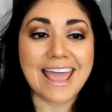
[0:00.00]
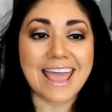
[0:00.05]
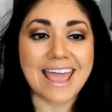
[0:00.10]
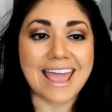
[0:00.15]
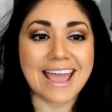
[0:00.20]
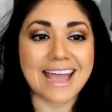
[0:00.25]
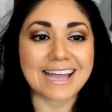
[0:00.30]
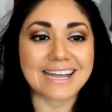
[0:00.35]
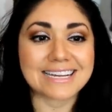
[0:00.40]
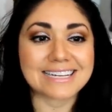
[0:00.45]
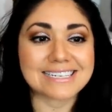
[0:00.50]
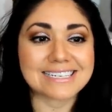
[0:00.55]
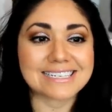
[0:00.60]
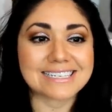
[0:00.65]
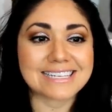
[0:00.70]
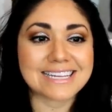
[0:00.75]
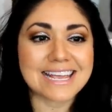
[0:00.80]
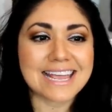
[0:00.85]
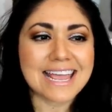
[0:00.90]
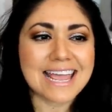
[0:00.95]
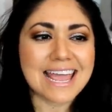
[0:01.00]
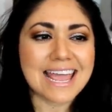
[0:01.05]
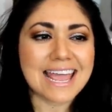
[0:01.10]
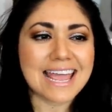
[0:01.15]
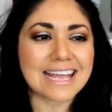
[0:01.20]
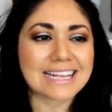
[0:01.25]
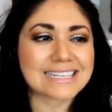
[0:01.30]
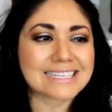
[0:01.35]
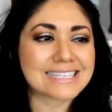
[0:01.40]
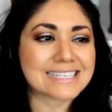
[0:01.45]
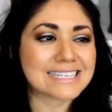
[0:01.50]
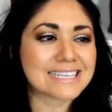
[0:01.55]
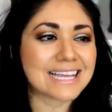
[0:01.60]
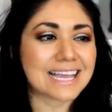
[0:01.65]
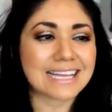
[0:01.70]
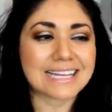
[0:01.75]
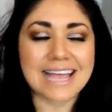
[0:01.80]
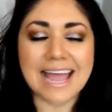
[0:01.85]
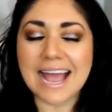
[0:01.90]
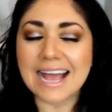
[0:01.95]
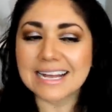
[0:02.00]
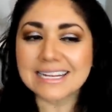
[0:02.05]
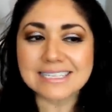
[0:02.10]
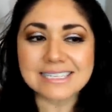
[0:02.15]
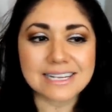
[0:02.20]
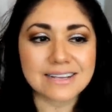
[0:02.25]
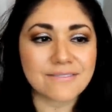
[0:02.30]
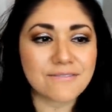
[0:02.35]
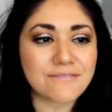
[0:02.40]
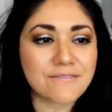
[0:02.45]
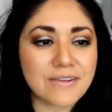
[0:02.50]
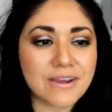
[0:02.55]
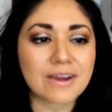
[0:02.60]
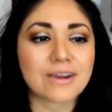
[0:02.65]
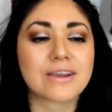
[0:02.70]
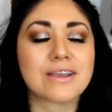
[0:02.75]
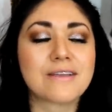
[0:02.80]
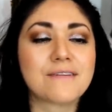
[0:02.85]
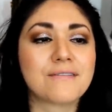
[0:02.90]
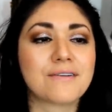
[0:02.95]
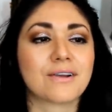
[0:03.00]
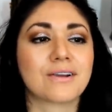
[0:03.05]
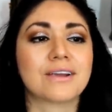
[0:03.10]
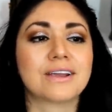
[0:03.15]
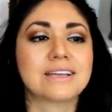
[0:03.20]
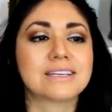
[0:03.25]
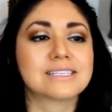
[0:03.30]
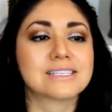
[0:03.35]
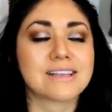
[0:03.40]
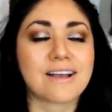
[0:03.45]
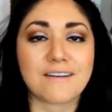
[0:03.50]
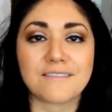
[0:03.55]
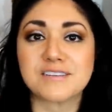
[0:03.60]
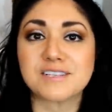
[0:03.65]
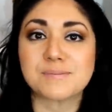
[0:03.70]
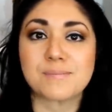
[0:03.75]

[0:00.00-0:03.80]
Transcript: And it's it has a very very soft